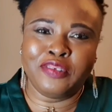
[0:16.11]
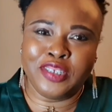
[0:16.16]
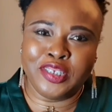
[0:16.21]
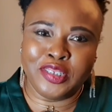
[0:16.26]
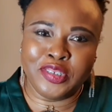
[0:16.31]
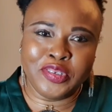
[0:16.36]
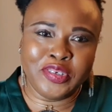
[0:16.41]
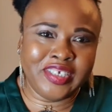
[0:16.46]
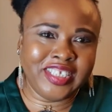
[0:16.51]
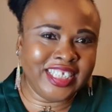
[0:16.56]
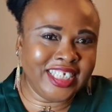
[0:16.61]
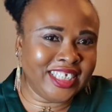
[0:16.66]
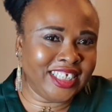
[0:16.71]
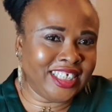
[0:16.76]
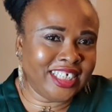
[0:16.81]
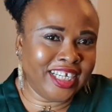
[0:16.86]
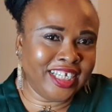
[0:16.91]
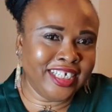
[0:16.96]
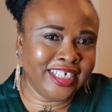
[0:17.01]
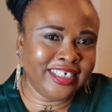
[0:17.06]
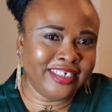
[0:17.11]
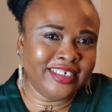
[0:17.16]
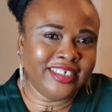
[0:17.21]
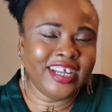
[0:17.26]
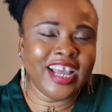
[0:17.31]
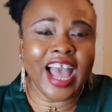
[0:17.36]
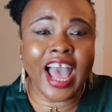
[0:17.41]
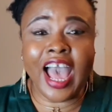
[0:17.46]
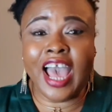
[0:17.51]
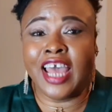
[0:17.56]
to do on this channel.
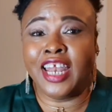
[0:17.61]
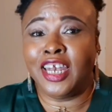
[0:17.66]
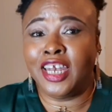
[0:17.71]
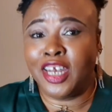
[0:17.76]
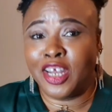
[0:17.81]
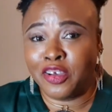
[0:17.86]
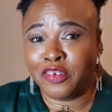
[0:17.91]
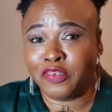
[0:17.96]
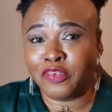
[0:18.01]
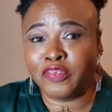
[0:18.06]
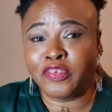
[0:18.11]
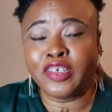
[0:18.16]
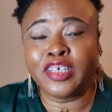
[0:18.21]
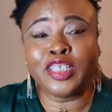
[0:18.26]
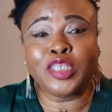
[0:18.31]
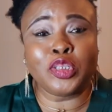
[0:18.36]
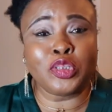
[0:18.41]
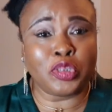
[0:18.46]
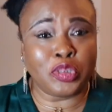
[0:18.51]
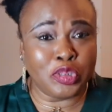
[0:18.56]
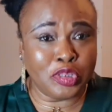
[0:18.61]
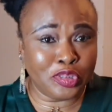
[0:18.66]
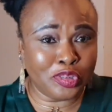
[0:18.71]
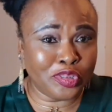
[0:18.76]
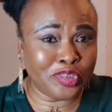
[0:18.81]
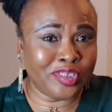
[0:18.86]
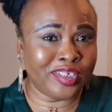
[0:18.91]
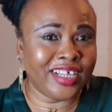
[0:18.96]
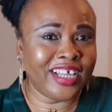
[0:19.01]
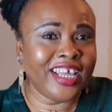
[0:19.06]
I love to
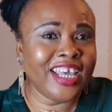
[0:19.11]
cook.